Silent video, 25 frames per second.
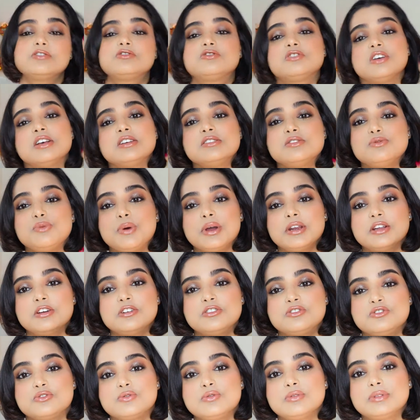Just one
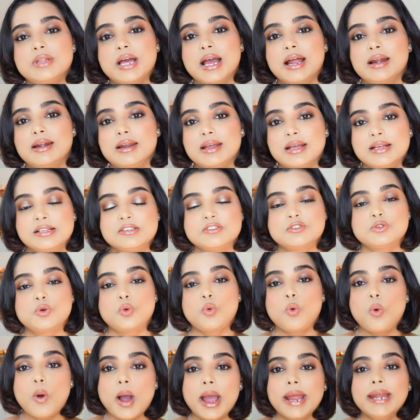issue that it's
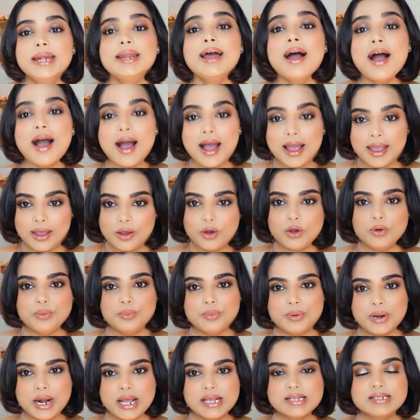quite high on
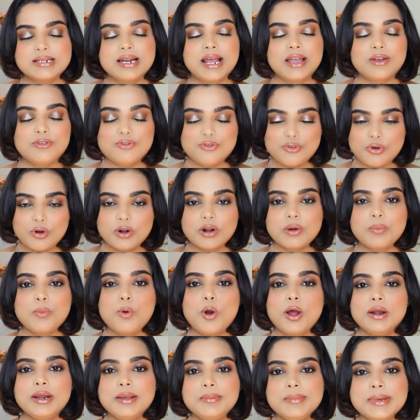price. Like for a
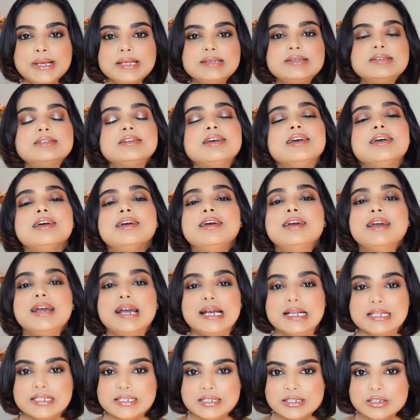body mist,
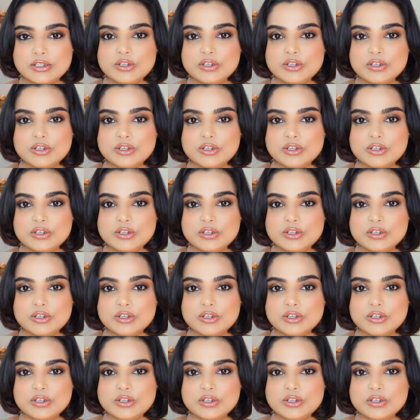it's a